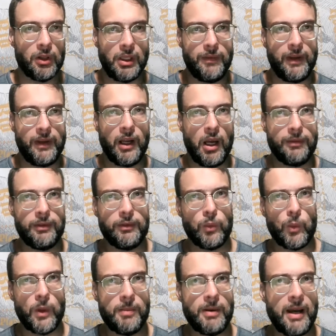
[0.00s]
are living off of
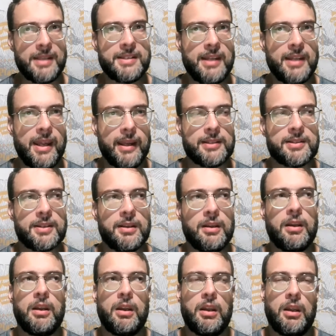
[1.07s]
ribeye steaks.
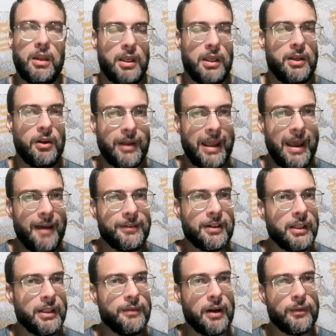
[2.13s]
You don't have
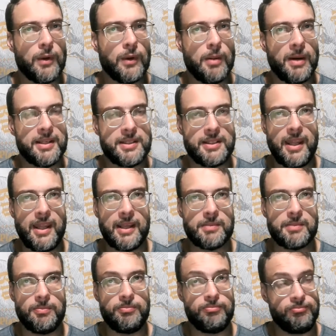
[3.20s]
to live off ribeye
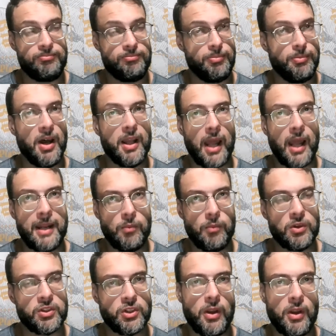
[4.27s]
steaks, but I
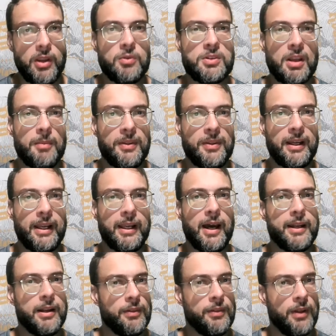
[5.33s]
will show you something I
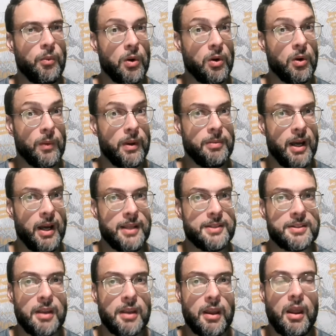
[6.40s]
got here that were
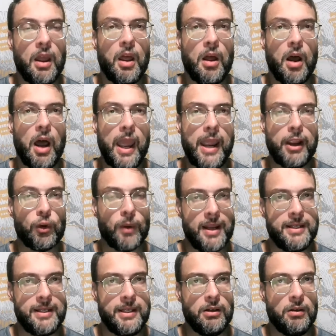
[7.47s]
ribeyes a
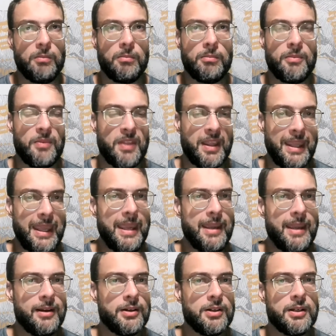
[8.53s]
great deal. The key
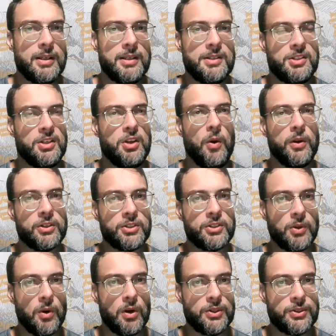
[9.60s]
here is to know your
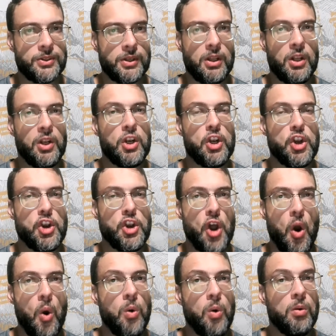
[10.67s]
stores,
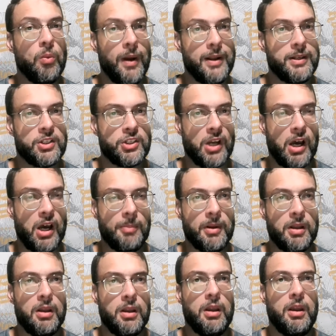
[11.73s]
know when to shop,